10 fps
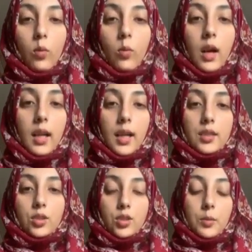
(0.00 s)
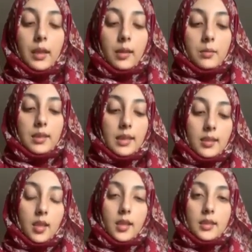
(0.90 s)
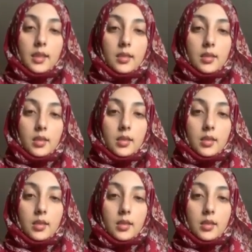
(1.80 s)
what I like to do to make them thin slices